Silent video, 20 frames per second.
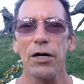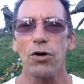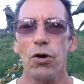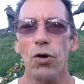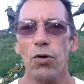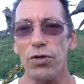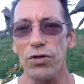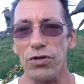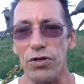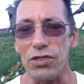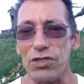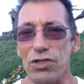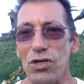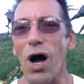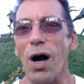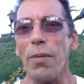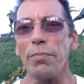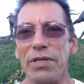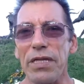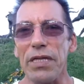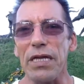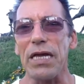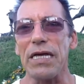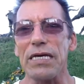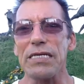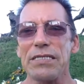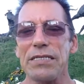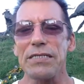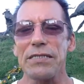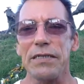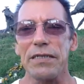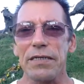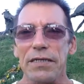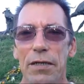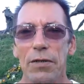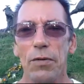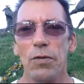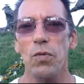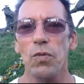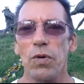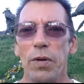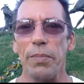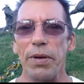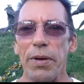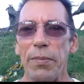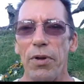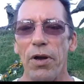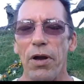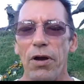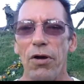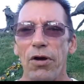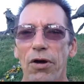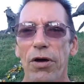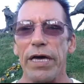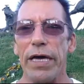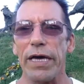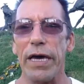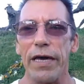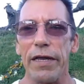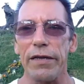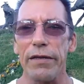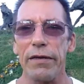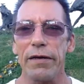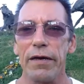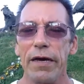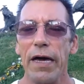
go to the top of the list uh, when people are looking at,